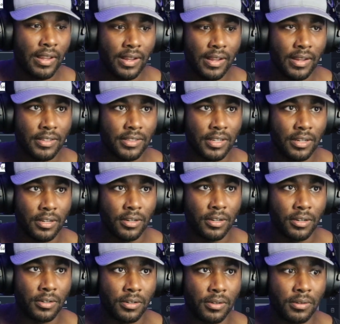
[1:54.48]

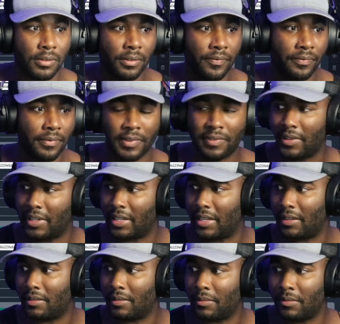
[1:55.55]
So we
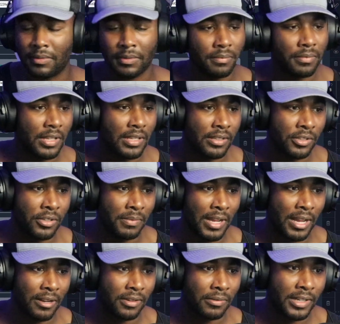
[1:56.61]
zoom
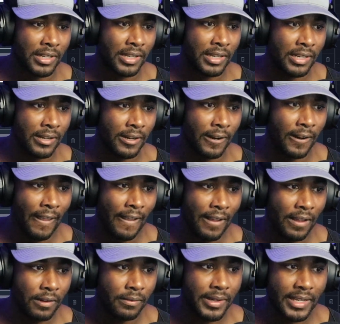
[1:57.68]
out right here.
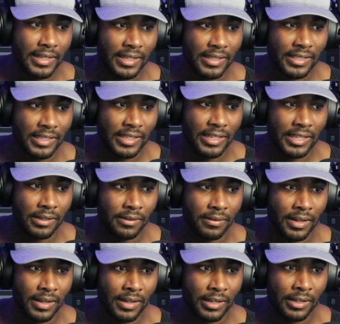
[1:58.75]
We can see,
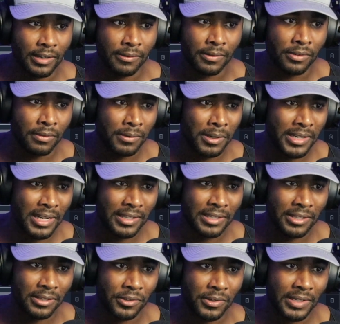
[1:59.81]
uh, wrote down this
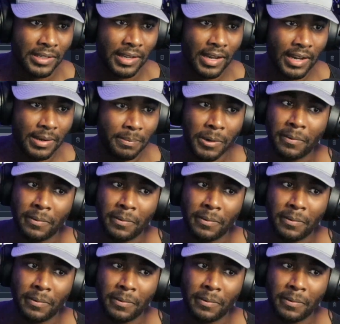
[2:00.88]
little trend line, but we